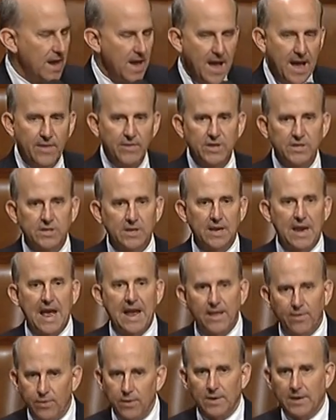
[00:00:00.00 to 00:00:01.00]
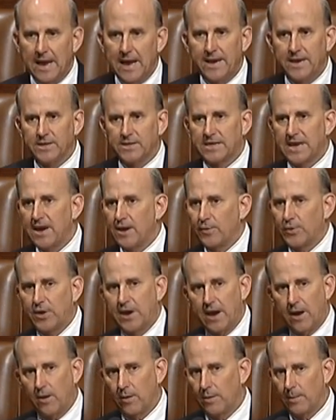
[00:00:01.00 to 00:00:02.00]
And this latest health
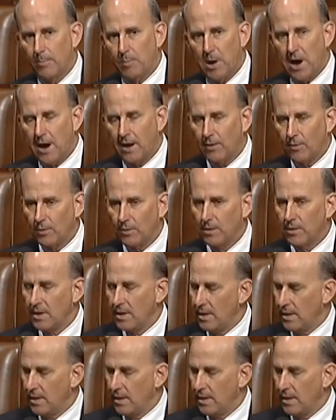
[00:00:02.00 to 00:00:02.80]
care debacle,